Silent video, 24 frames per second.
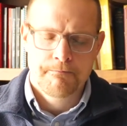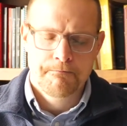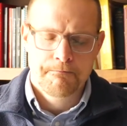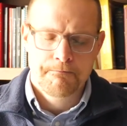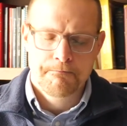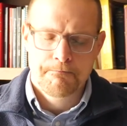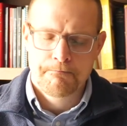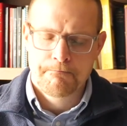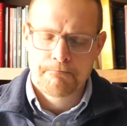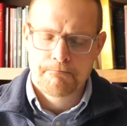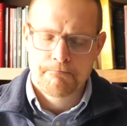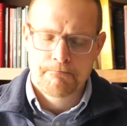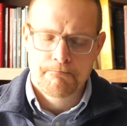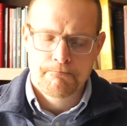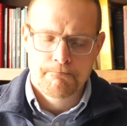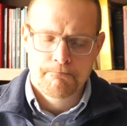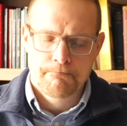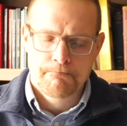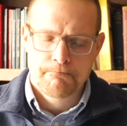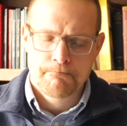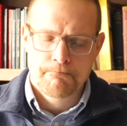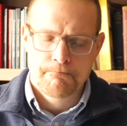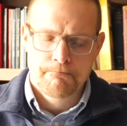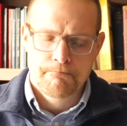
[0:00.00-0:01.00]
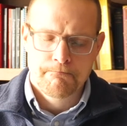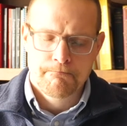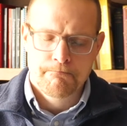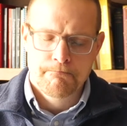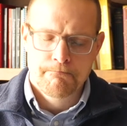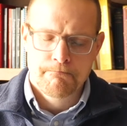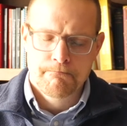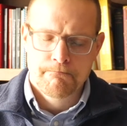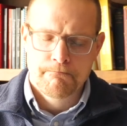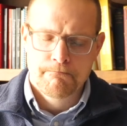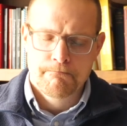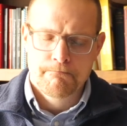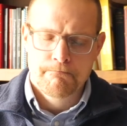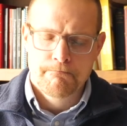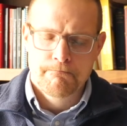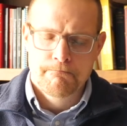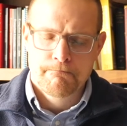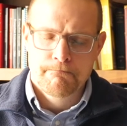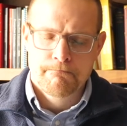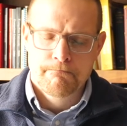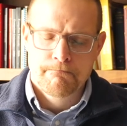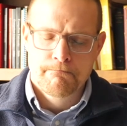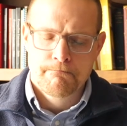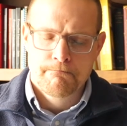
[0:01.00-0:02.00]

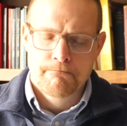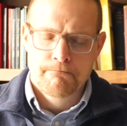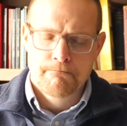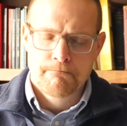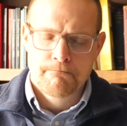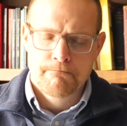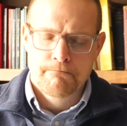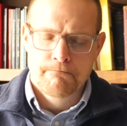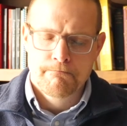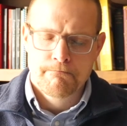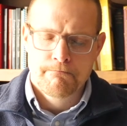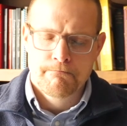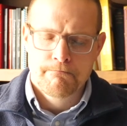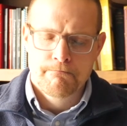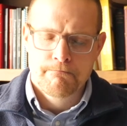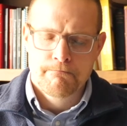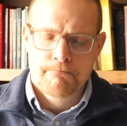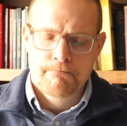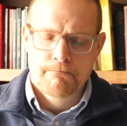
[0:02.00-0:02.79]
(silence)